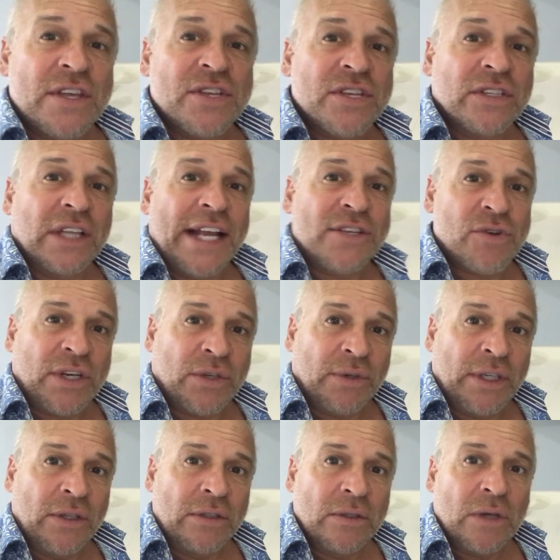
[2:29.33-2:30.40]
is electric
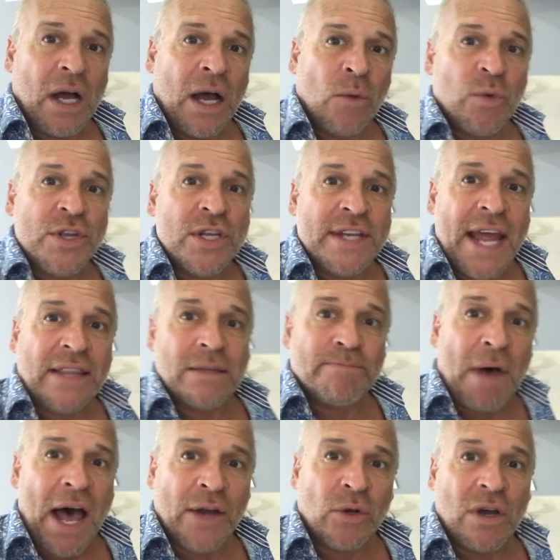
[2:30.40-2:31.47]
grill. When you take the
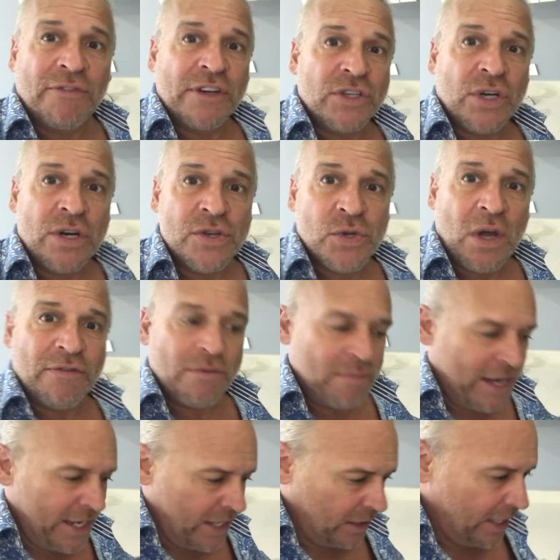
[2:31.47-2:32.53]
pot off, it turns off
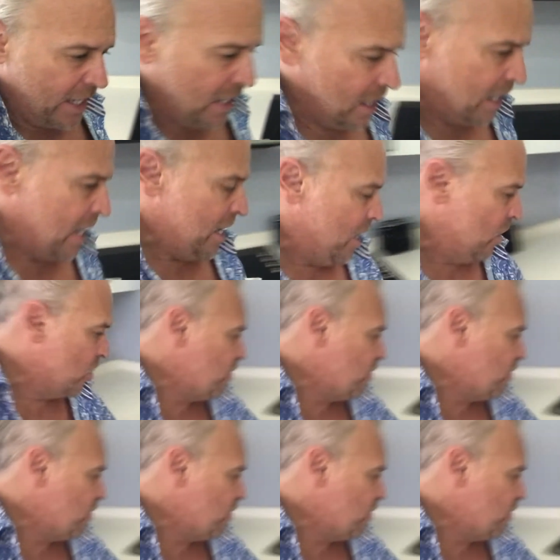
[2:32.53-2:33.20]
immediately. You've